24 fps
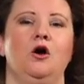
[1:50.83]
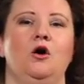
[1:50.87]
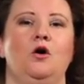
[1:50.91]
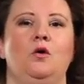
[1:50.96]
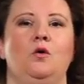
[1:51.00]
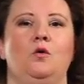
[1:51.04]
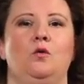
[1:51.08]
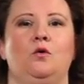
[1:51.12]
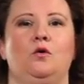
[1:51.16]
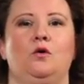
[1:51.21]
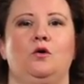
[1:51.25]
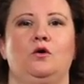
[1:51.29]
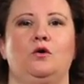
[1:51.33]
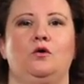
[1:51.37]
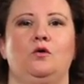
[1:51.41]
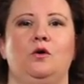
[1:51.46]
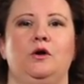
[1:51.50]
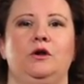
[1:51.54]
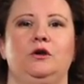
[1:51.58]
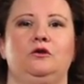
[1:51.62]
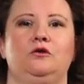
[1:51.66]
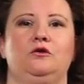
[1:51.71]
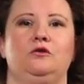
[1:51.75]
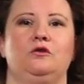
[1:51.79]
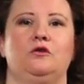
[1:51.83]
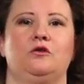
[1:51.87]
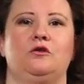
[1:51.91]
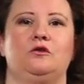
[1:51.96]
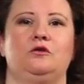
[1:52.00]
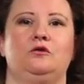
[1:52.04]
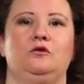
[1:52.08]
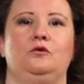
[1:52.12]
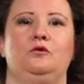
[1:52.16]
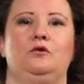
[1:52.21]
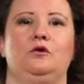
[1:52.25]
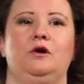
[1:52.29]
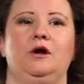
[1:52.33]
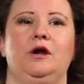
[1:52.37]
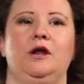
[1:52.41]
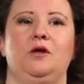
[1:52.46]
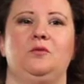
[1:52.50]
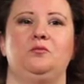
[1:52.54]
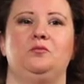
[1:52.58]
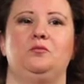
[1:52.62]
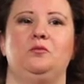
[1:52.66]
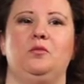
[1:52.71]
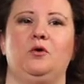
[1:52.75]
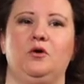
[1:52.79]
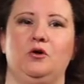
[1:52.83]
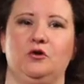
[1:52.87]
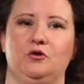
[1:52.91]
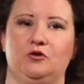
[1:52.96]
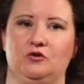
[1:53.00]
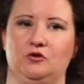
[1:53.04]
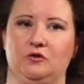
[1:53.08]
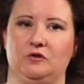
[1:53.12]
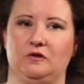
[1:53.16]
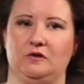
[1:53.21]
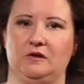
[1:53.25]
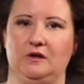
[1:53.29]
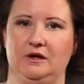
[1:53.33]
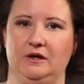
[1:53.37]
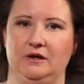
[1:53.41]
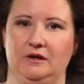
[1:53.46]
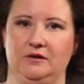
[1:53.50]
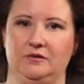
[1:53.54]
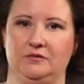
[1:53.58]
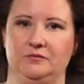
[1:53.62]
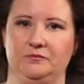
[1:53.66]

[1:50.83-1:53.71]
or going to the store and purchasing.